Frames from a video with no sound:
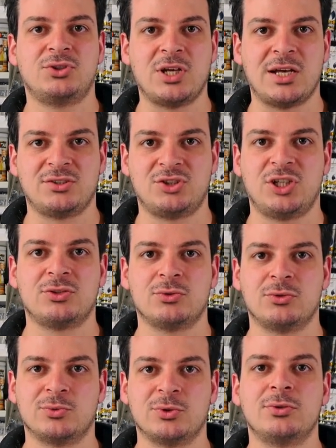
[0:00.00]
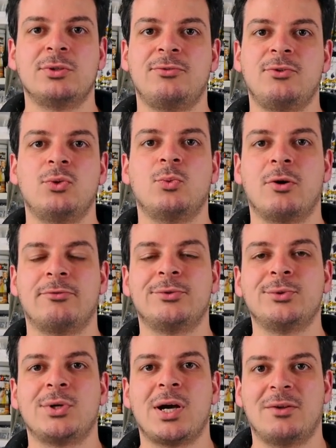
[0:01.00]
as a general rule, if you want
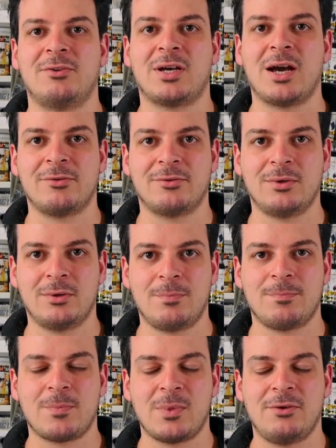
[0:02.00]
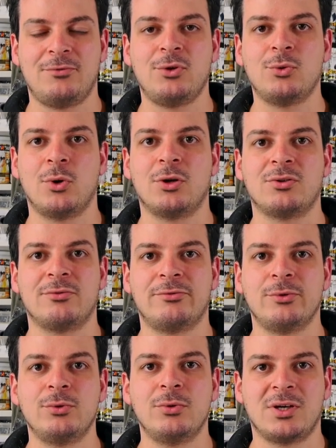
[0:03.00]
full cover cover, if you want
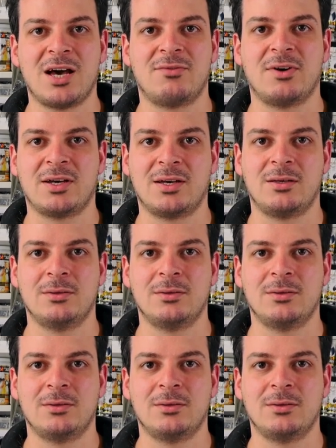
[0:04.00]
full cover,